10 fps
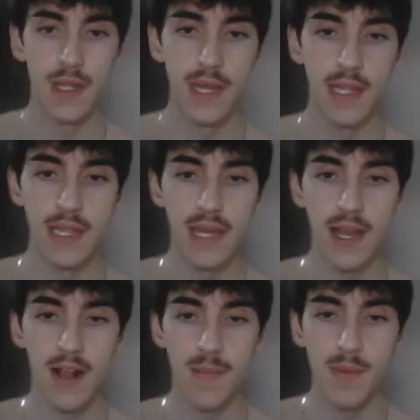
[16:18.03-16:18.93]
And then
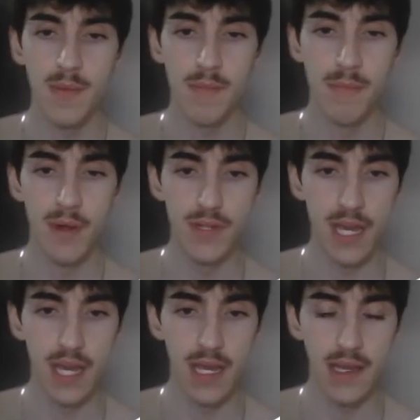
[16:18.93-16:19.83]
they come in with
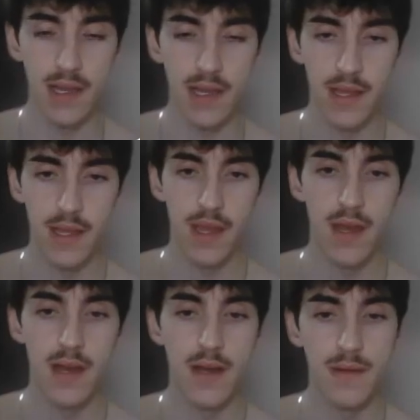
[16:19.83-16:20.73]
Miltank.
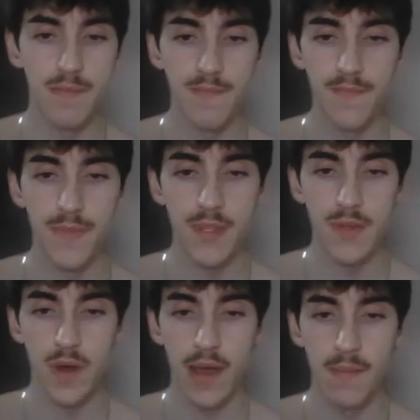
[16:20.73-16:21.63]

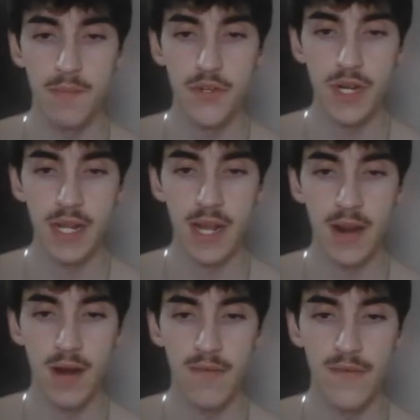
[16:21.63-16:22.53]
So I am just going to
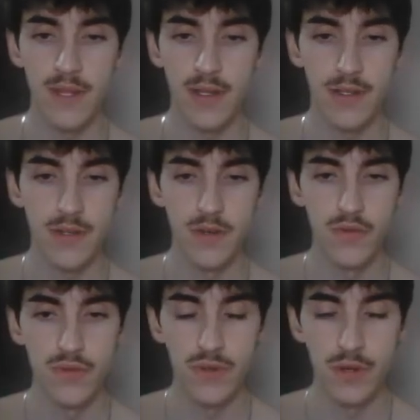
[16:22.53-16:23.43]
get off these
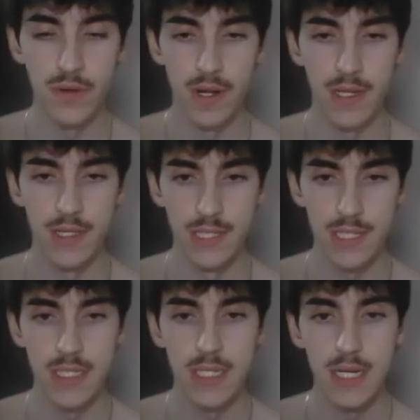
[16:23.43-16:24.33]
neutral drill runs
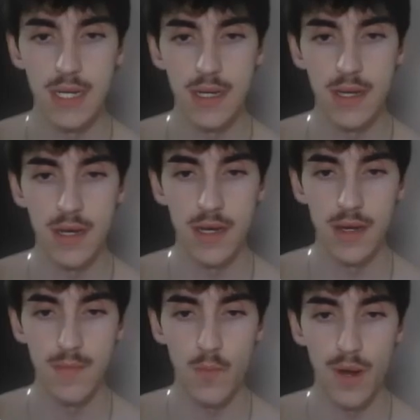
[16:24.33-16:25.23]

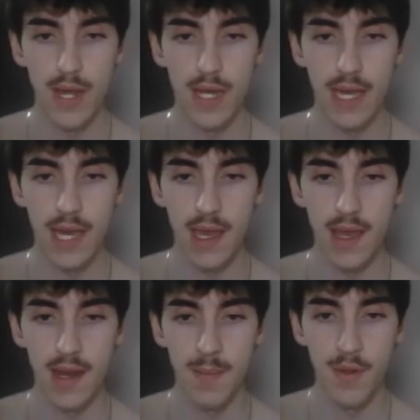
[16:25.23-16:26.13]
when I
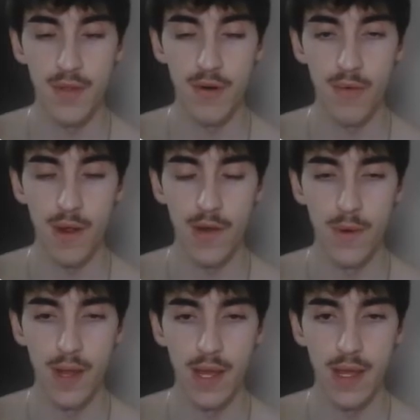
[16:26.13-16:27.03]
can. I'm going to throw right
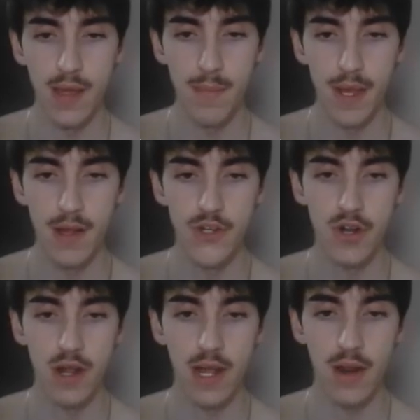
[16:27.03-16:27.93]
away, making
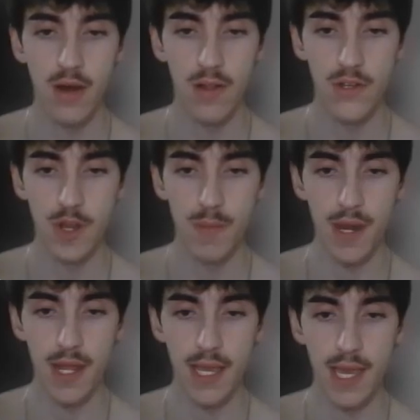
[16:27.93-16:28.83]
sure I get all the chip
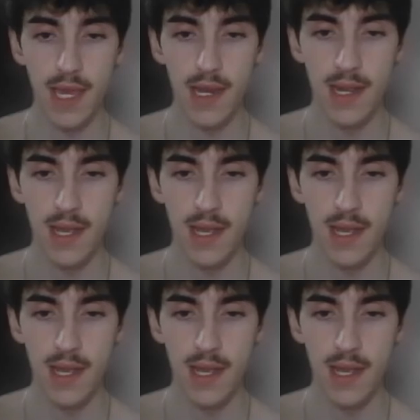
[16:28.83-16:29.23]
that I can,